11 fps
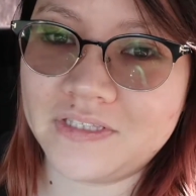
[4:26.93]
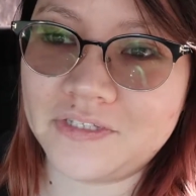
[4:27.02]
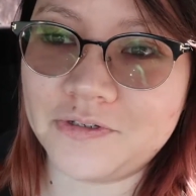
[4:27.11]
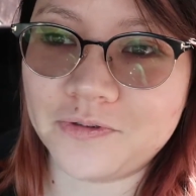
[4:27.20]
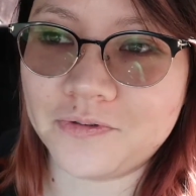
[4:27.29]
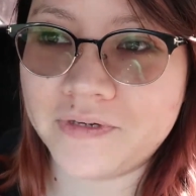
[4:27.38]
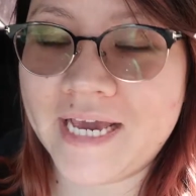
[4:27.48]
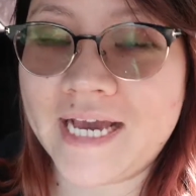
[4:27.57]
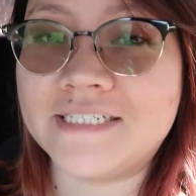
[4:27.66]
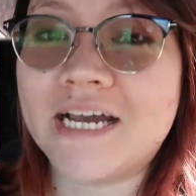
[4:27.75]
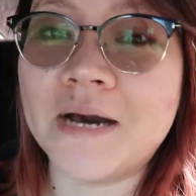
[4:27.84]
to
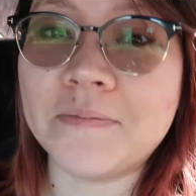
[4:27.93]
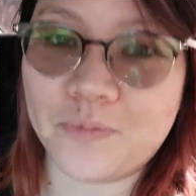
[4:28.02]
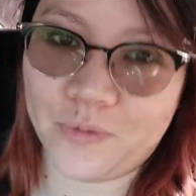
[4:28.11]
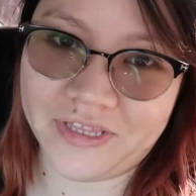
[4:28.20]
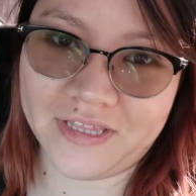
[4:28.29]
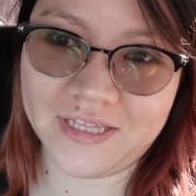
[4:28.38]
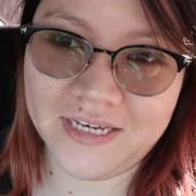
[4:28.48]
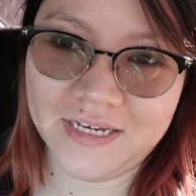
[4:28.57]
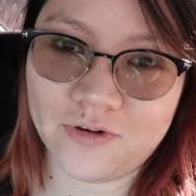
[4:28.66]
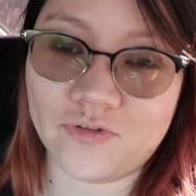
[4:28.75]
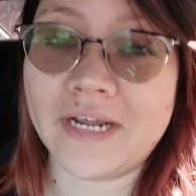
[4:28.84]
catch up with
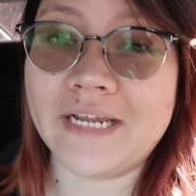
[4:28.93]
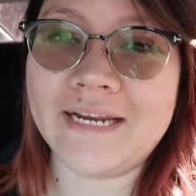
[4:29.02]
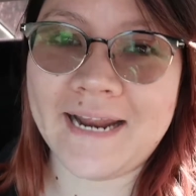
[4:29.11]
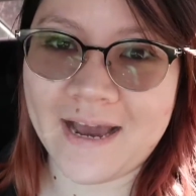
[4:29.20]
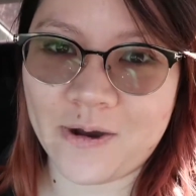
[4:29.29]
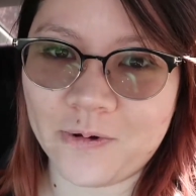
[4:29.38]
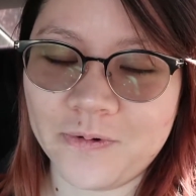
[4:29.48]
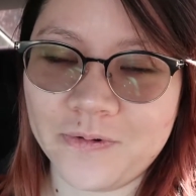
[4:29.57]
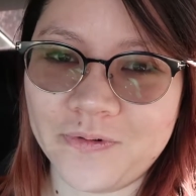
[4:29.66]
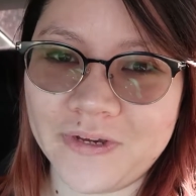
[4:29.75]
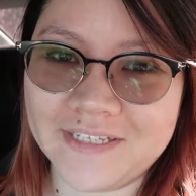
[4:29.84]
right now
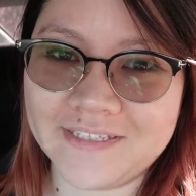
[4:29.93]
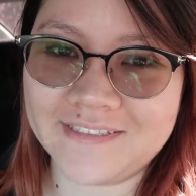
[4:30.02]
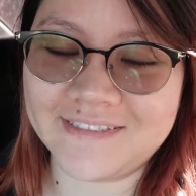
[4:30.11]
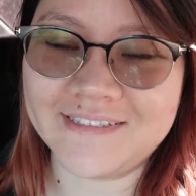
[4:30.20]
is